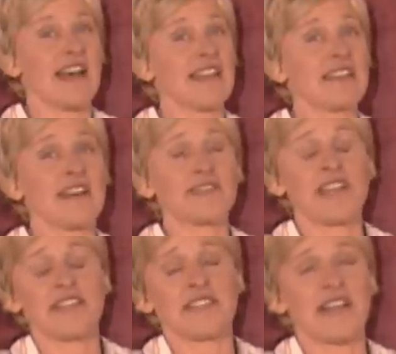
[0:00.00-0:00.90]
I love
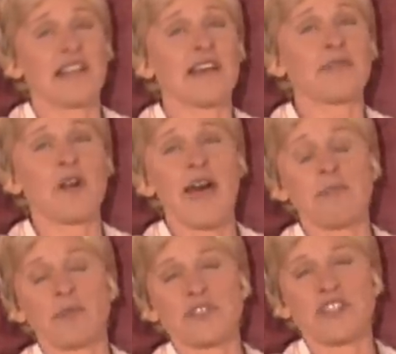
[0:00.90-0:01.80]
kids and I love rap.
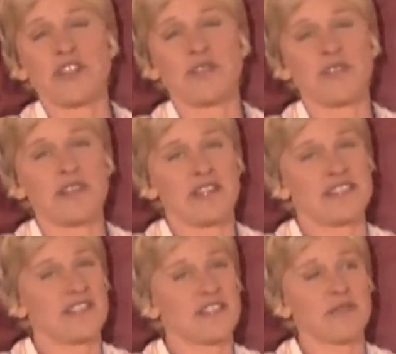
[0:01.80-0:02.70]
What's cuter than a
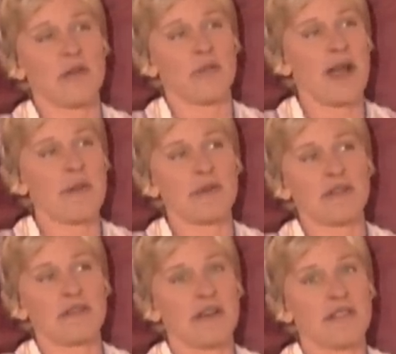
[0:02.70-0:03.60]
six year old rapper?
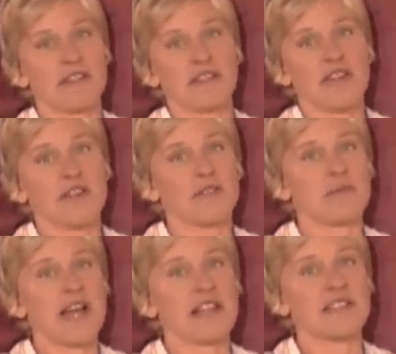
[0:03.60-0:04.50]
Nothing. From
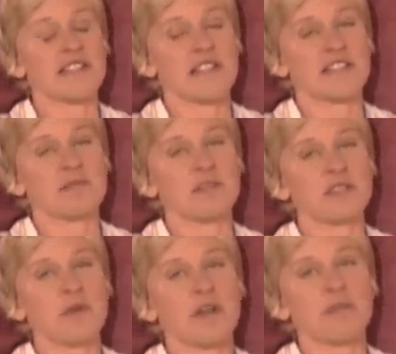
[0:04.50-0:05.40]
Dallas, Texas,
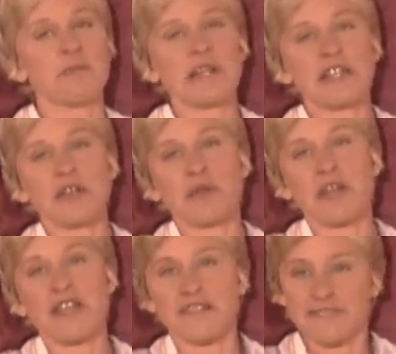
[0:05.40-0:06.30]
please welcome Bentley Green.